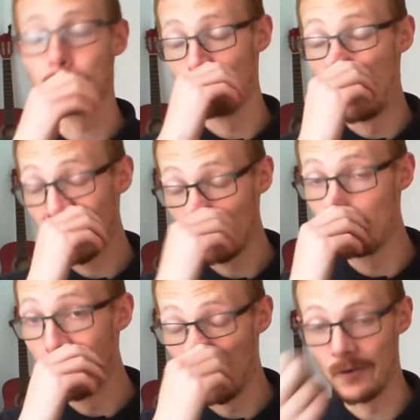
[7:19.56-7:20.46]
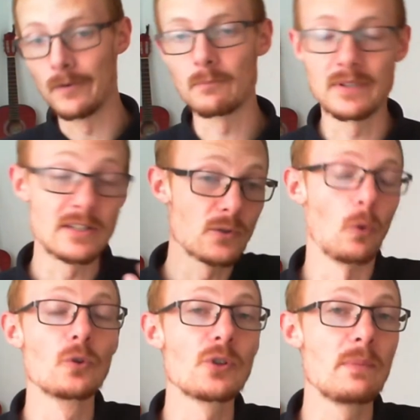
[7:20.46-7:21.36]
make it better. This will
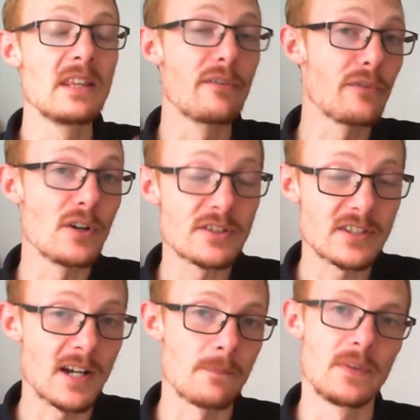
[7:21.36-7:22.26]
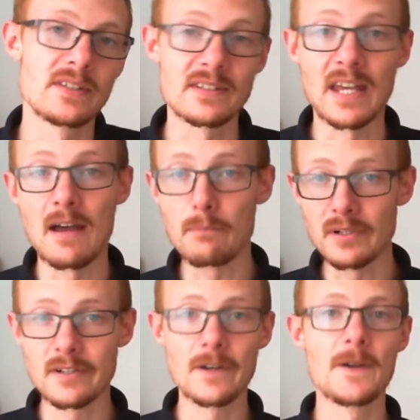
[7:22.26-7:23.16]
also be the first time this has
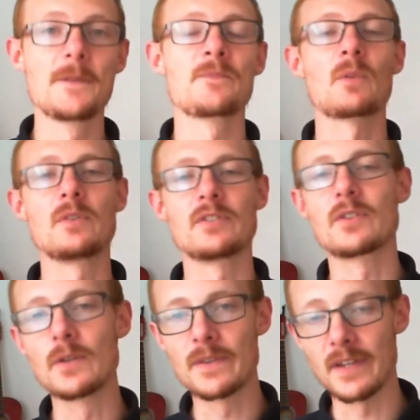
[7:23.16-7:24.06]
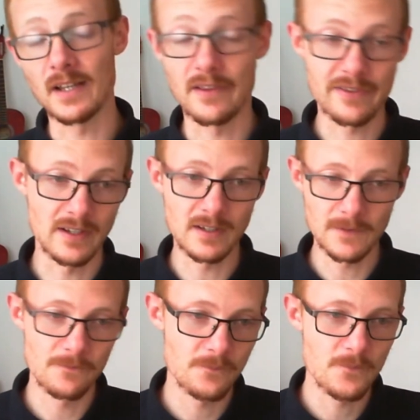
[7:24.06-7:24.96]
happened, which is a good thing, I think.